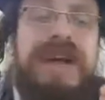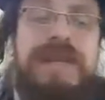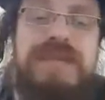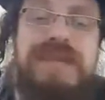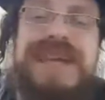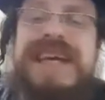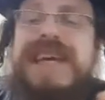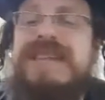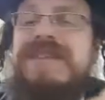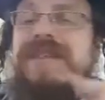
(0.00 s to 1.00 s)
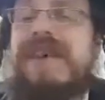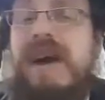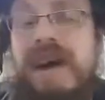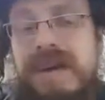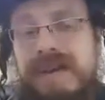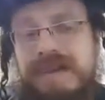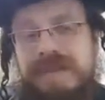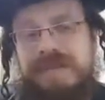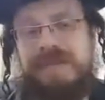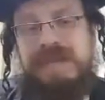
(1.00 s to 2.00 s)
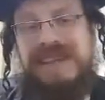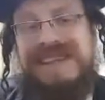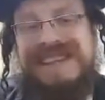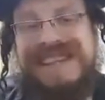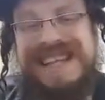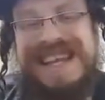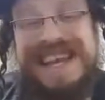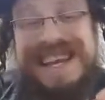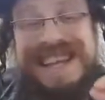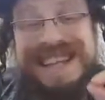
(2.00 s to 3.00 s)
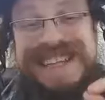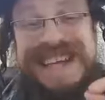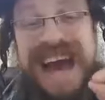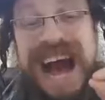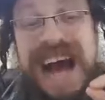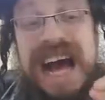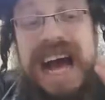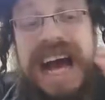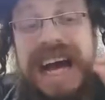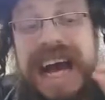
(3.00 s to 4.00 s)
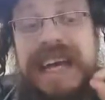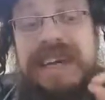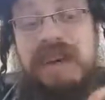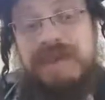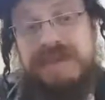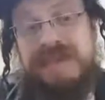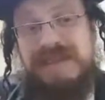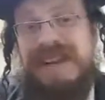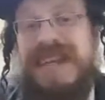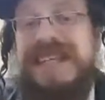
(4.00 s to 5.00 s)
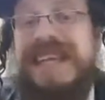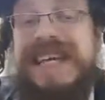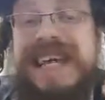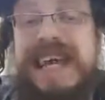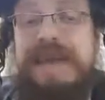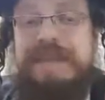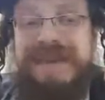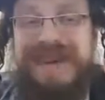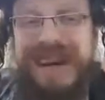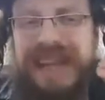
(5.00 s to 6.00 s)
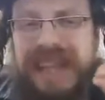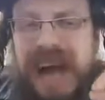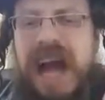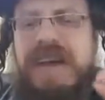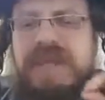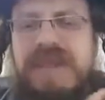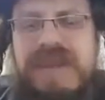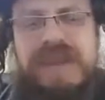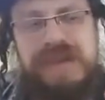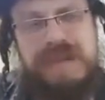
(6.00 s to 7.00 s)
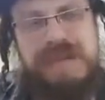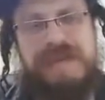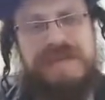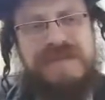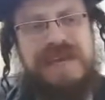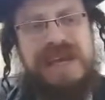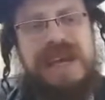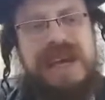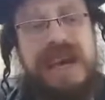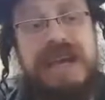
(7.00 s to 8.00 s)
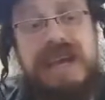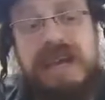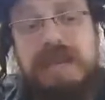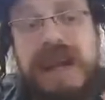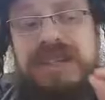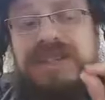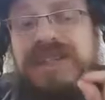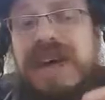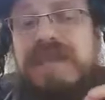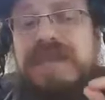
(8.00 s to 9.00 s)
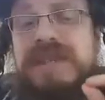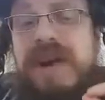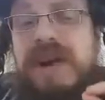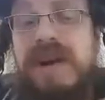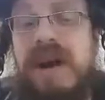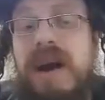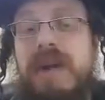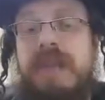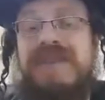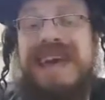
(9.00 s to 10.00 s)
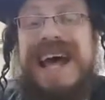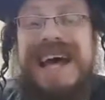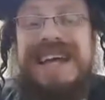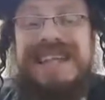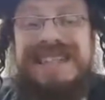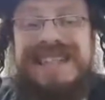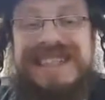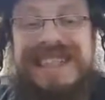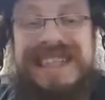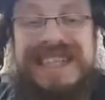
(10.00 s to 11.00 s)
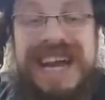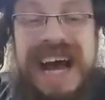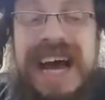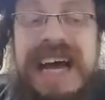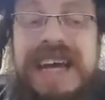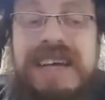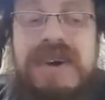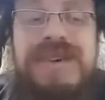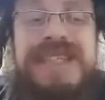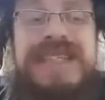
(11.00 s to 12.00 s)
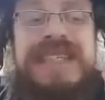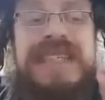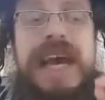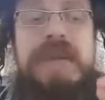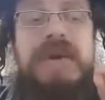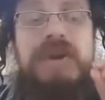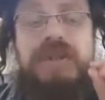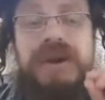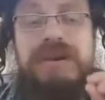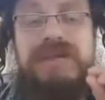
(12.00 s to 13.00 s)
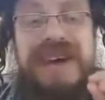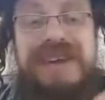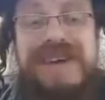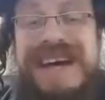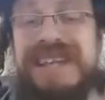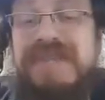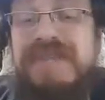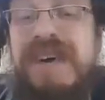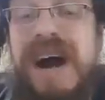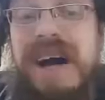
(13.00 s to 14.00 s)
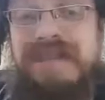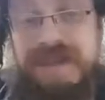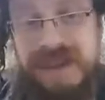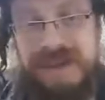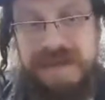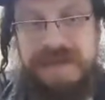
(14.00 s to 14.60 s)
bring into the ark. Liha chayos, to keep alive with you. In the Gematria style of Mispar Boneh, liha chayos is the same numerical value as V'ahavta,